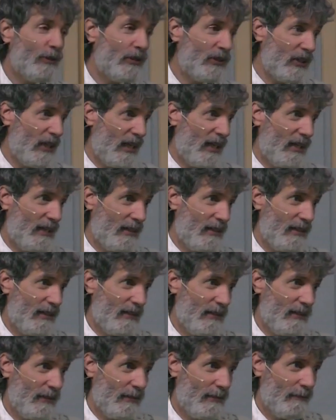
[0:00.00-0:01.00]
sin,
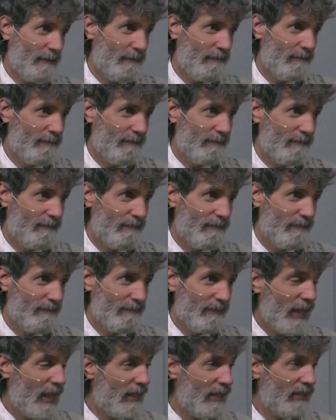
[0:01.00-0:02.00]

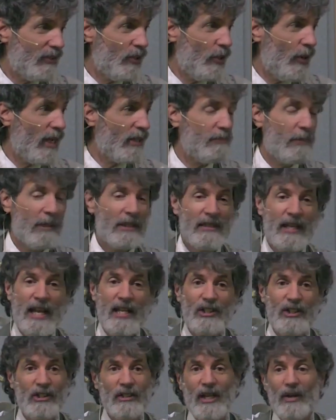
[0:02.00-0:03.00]
Again, there's no
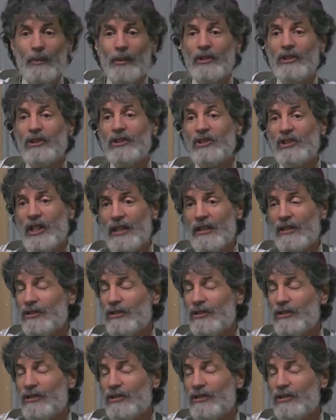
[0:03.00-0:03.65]
expectation that we should sin.